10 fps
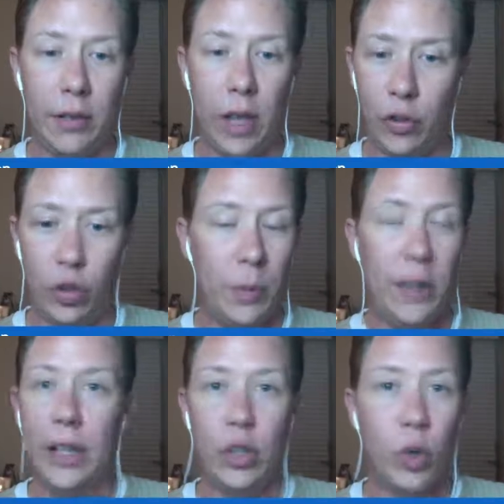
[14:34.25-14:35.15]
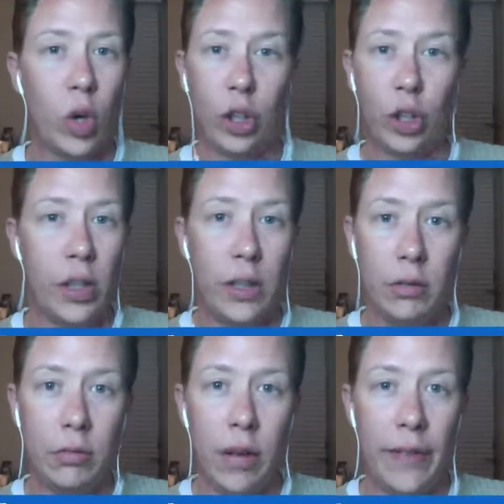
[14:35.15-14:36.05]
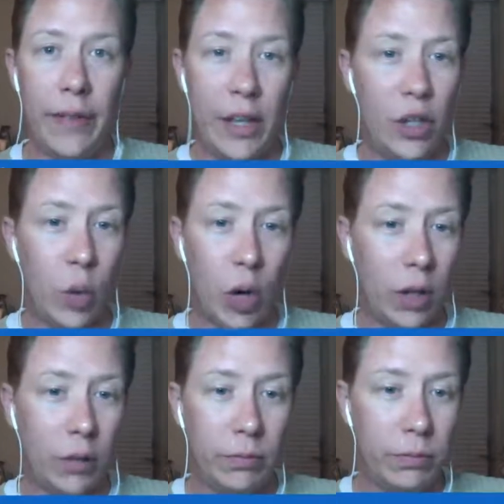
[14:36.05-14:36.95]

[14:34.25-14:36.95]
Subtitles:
assuming that you are good and that you are